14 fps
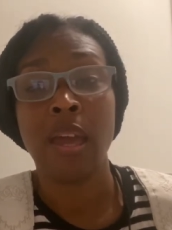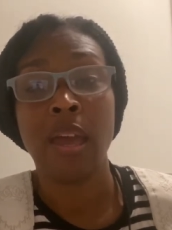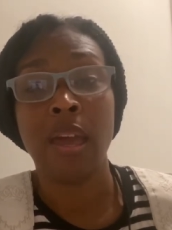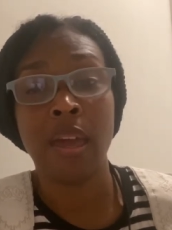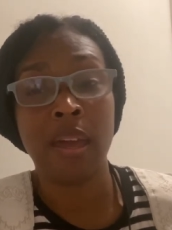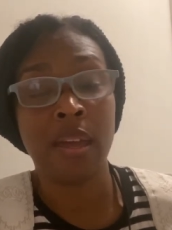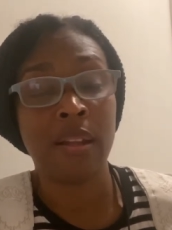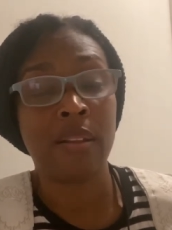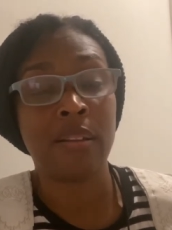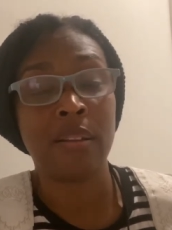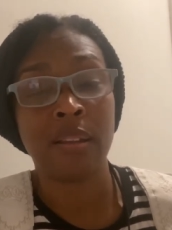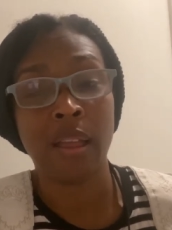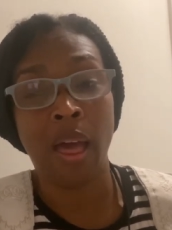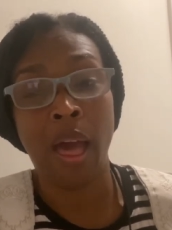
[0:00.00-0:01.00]
And
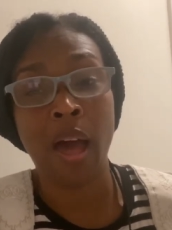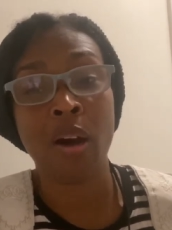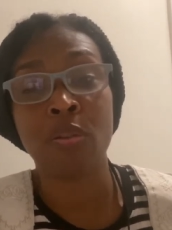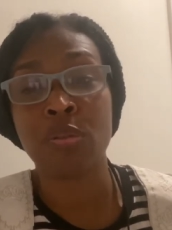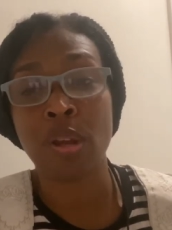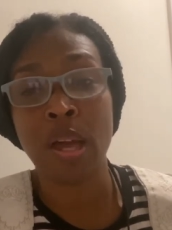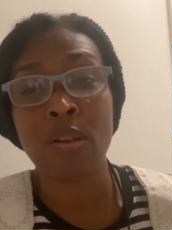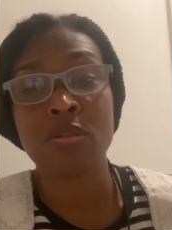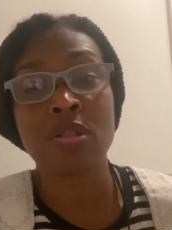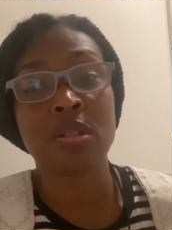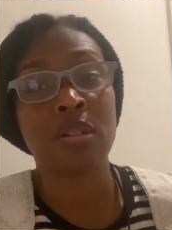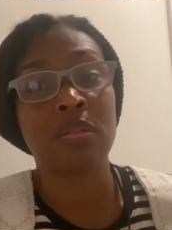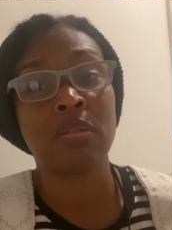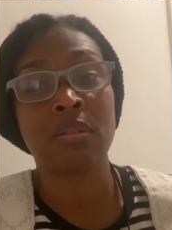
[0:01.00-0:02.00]
I'll announce it